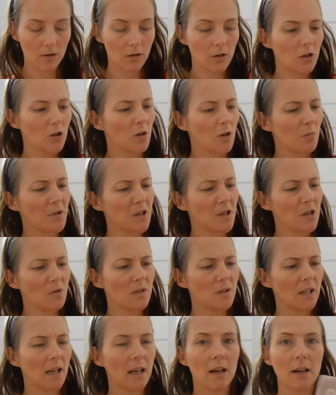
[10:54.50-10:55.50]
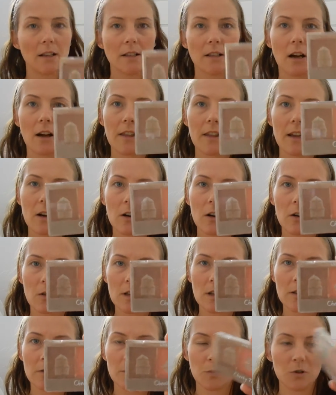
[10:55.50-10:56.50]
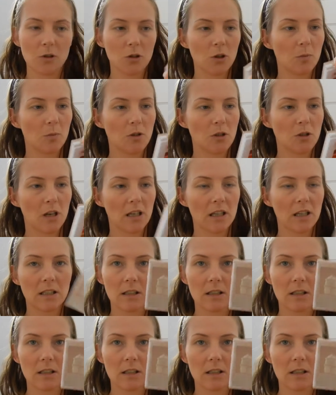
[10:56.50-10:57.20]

Look Beauty. I think I got this from Superdrug.